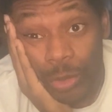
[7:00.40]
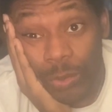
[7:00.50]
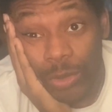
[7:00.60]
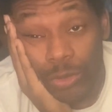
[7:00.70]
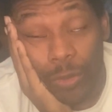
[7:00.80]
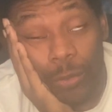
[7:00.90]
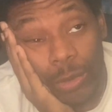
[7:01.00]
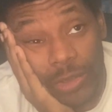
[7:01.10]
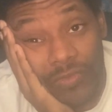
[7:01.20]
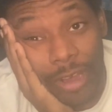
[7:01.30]
which
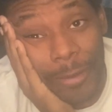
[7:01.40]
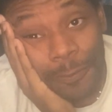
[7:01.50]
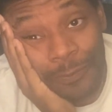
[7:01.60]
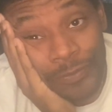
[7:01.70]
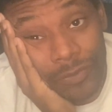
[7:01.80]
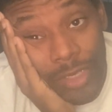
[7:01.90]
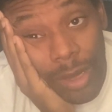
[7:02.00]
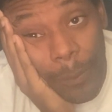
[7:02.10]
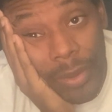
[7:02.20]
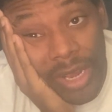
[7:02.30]
was fine.
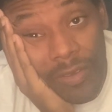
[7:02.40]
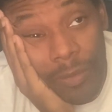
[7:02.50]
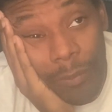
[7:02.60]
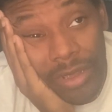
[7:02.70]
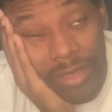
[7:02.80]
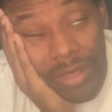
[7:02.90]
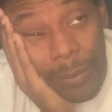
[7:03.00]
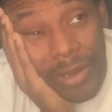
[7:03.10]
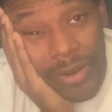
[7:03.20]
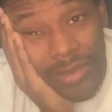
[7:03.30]
But
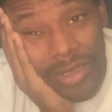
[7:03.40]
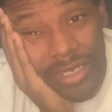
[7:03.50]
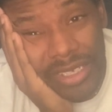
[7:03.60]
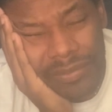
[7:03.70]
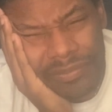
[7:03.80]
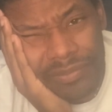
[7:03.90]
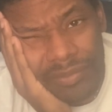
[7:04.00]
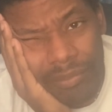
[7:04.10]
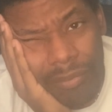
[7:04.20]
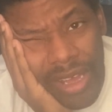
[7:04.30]
apparently
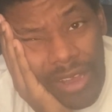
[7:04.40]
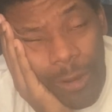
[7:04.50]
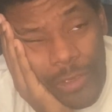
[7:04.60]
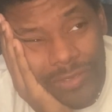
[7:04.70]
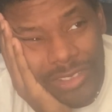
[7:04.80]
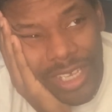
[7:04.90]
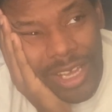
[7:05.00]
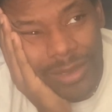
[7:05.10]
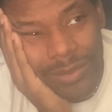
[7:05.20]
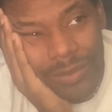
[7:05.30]
my
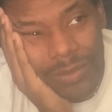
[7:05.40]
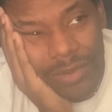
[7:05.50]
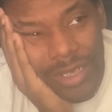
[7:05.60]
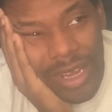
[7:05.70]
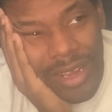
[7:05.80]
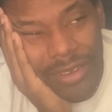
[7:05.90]
ultrasound got